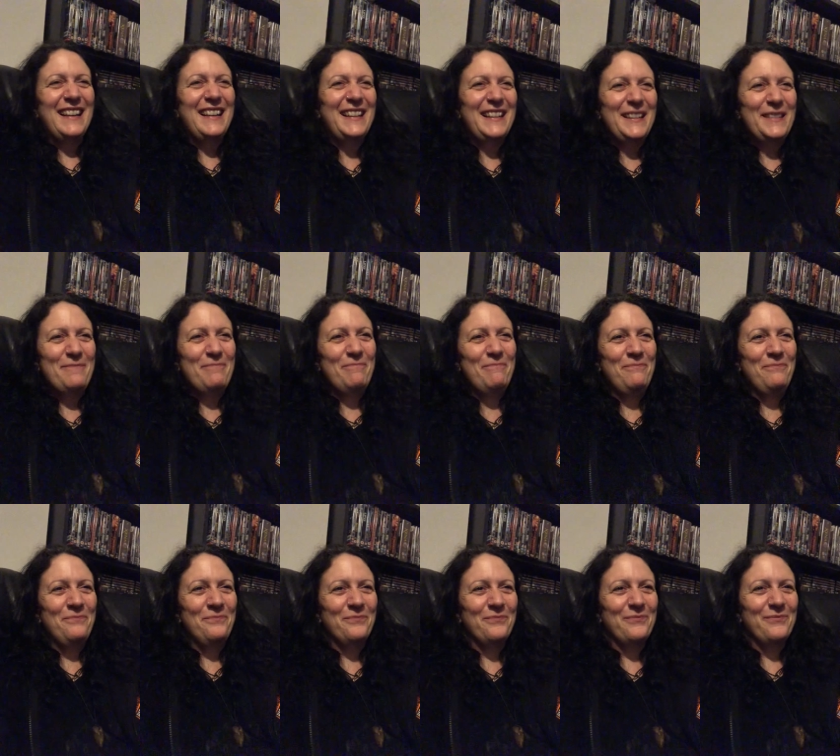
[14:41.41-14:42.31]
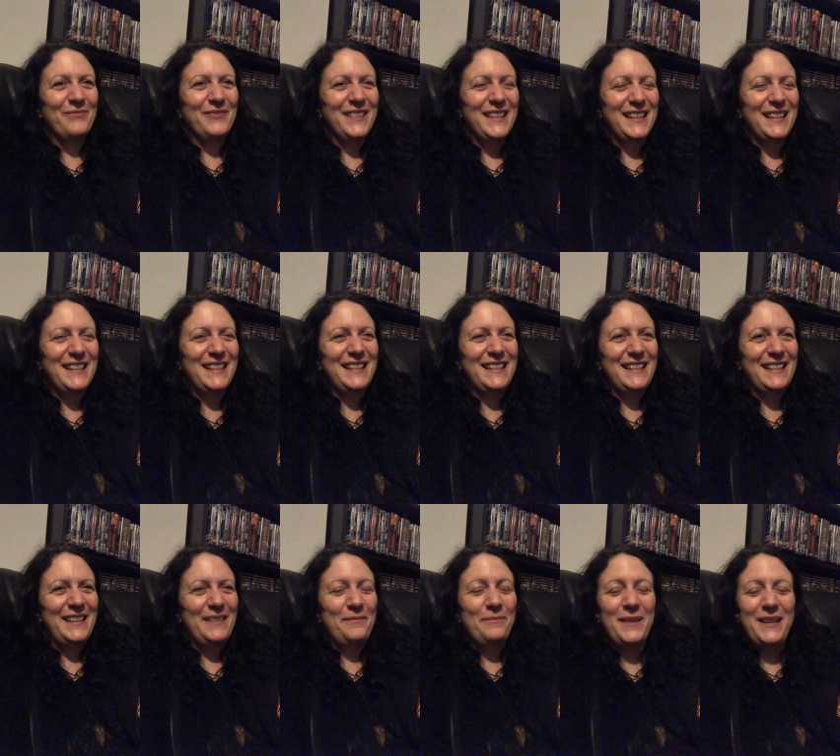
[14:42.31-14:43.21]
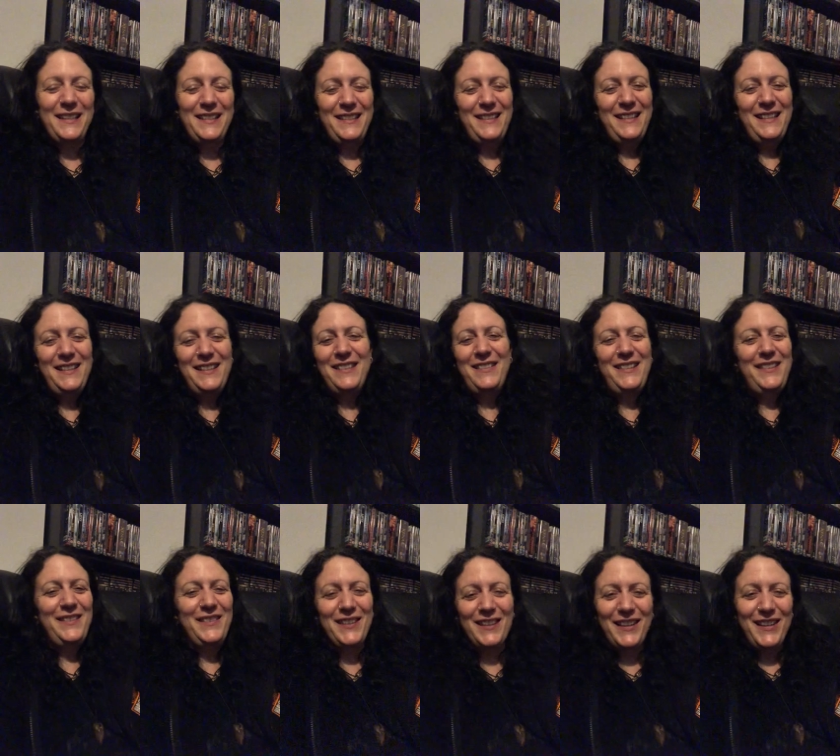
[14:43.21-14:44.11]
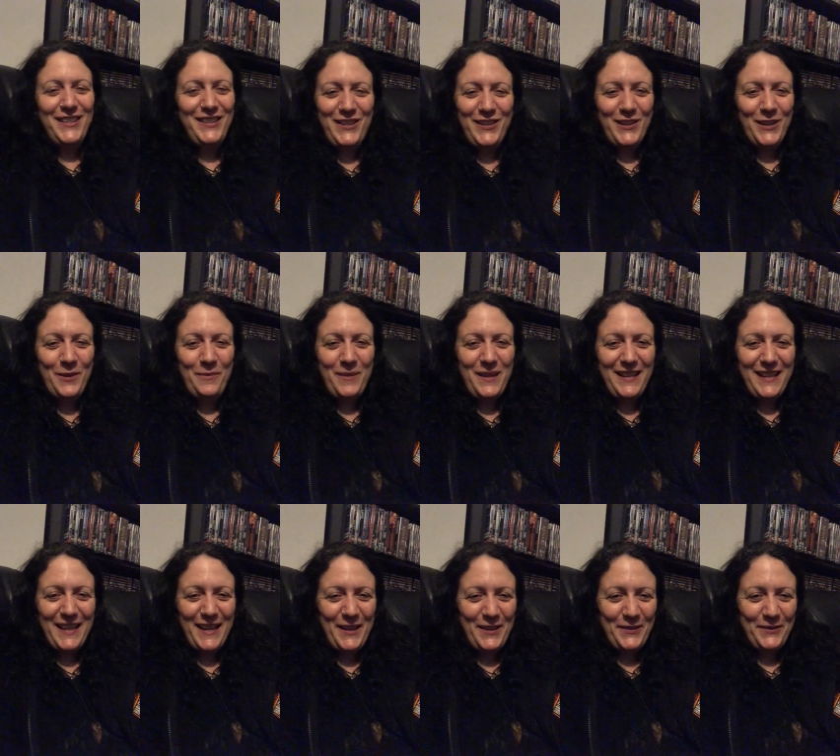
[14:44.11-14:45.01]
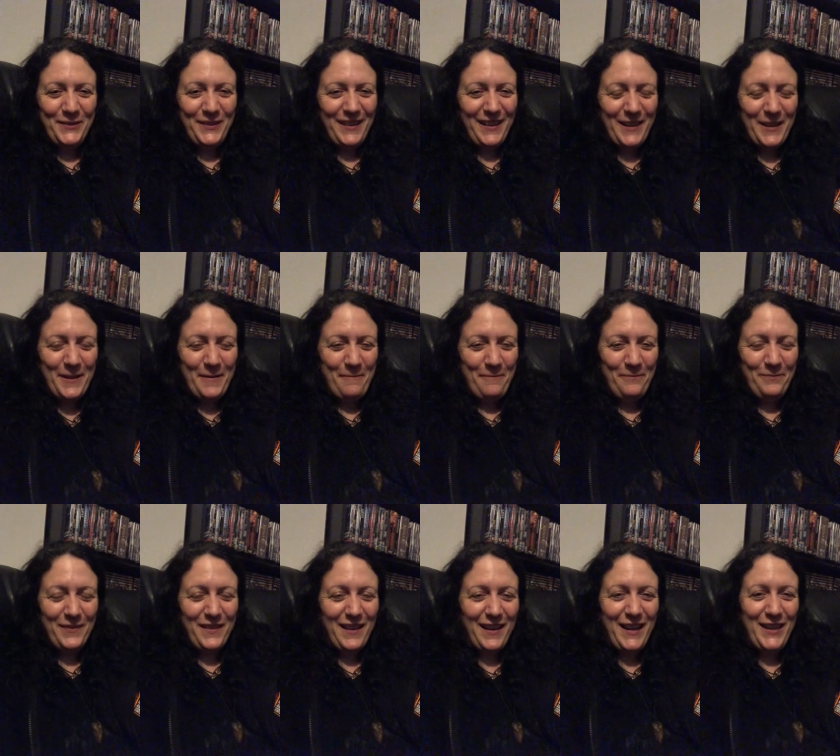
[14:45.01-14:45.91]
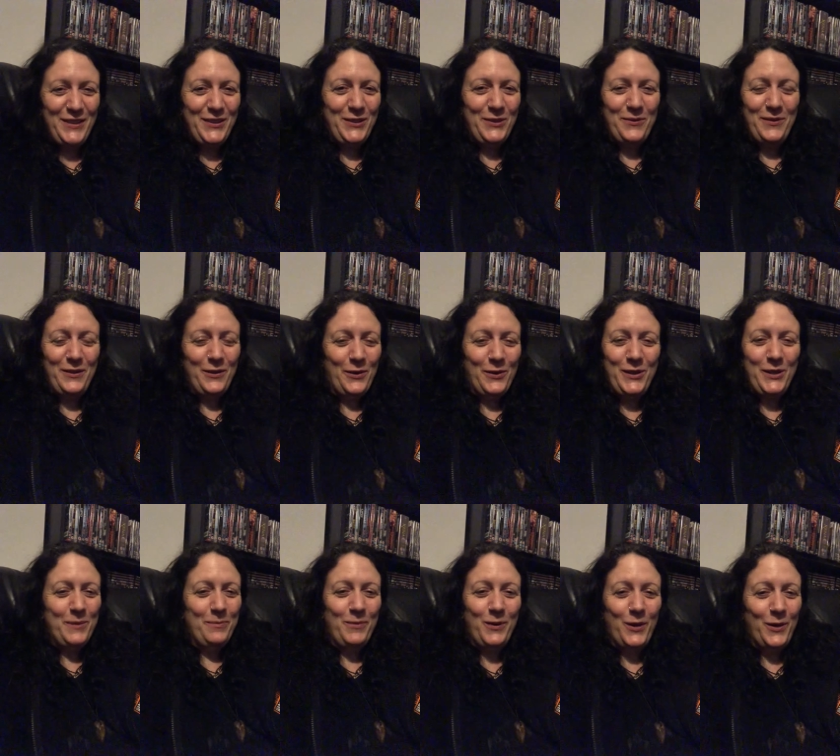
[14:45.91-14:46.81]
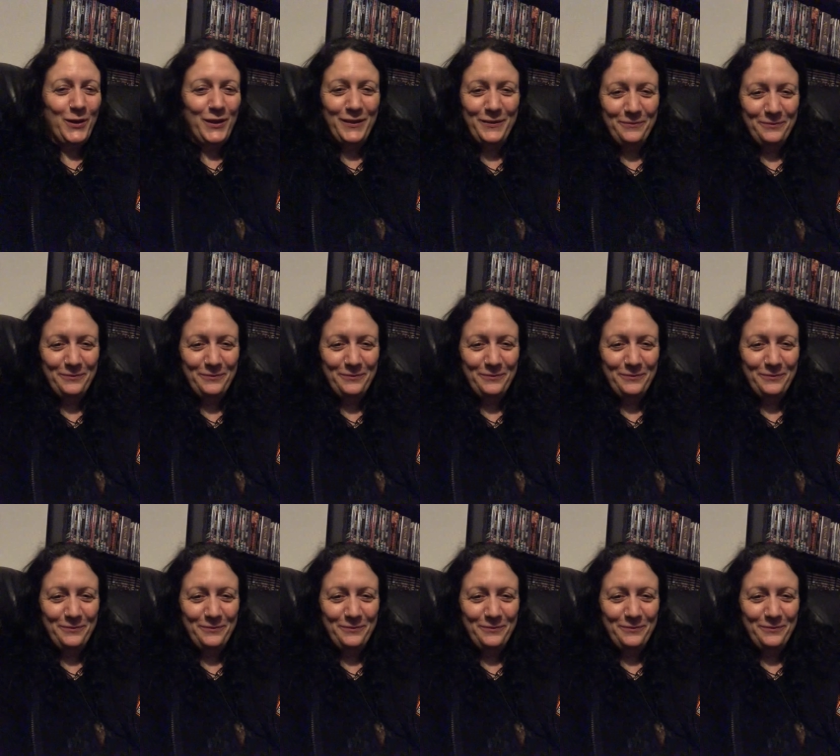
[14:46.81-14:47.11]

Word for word: um, I don't know, but you know, you guys, you know me now. Um, I do an honest blog.